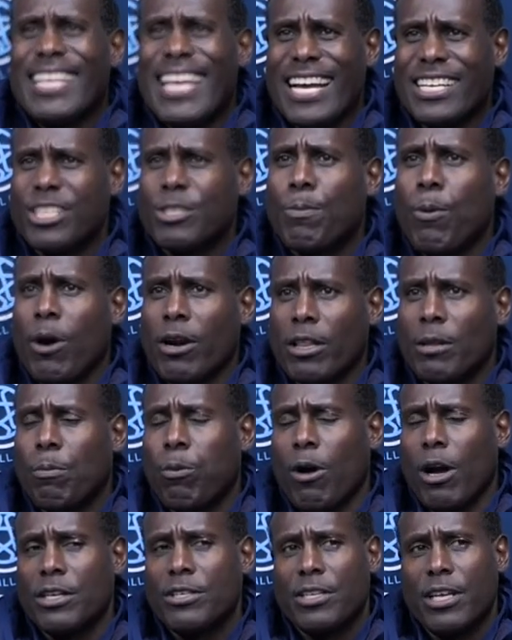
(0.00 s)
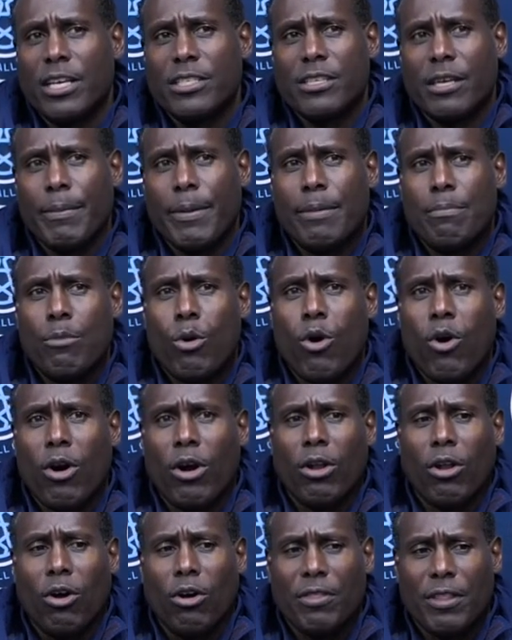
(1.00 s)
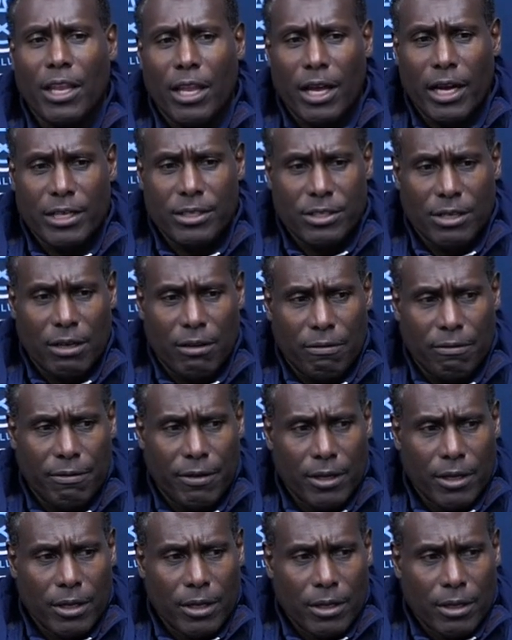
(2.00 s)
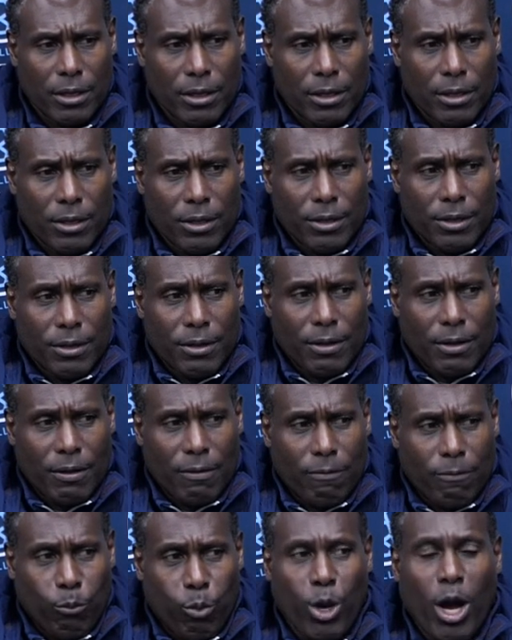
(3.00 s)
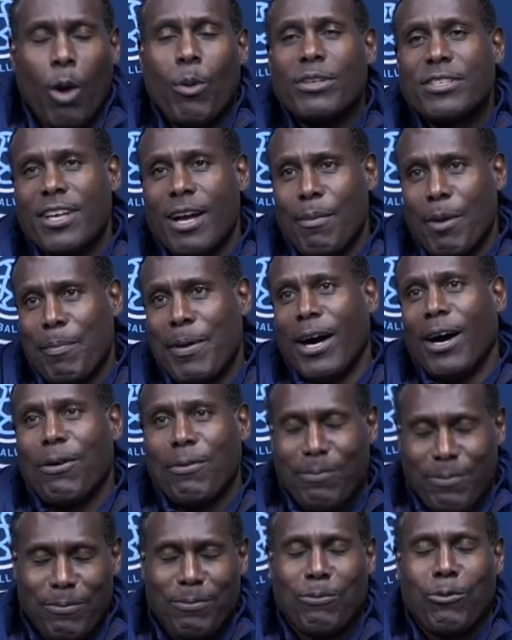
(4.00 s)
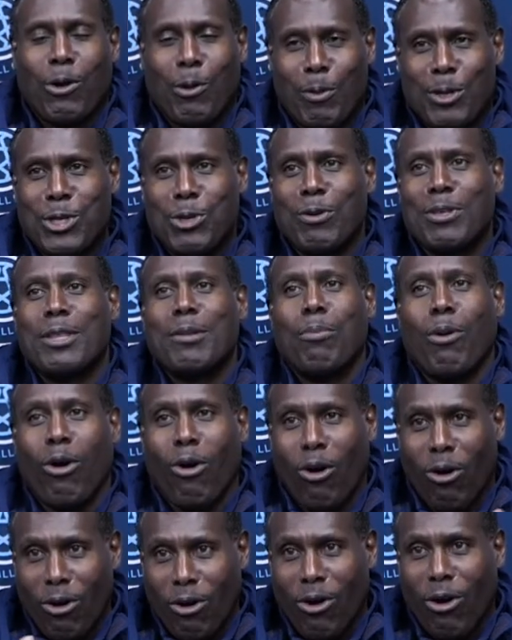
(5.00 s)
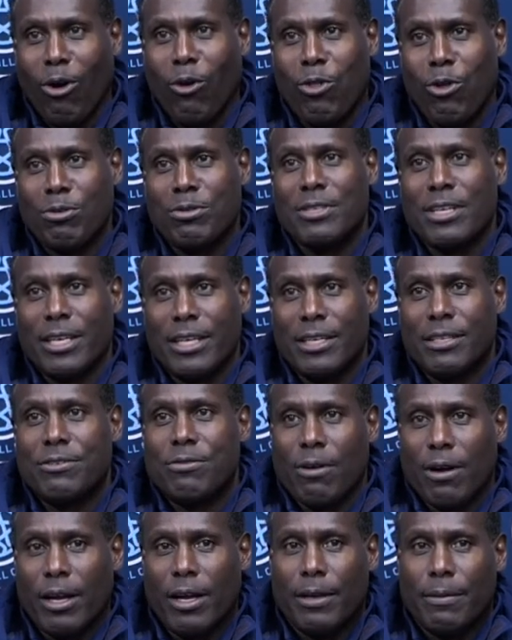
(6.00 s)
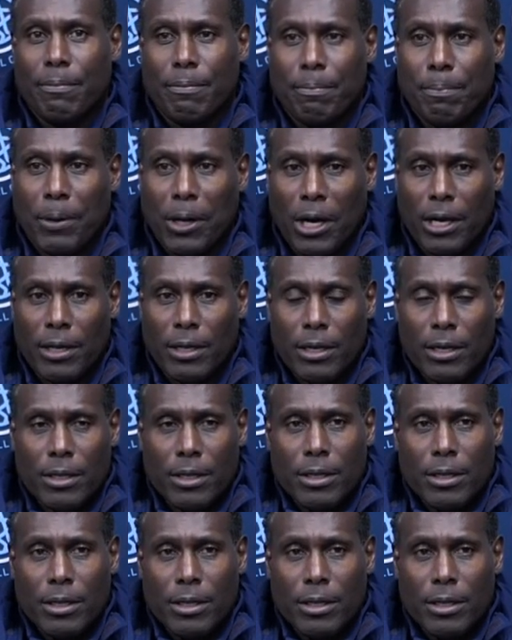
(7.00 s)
Yeah, just part of the process. I mean, more along the lines of, we always come about what do we do with the ball, all those things, right? But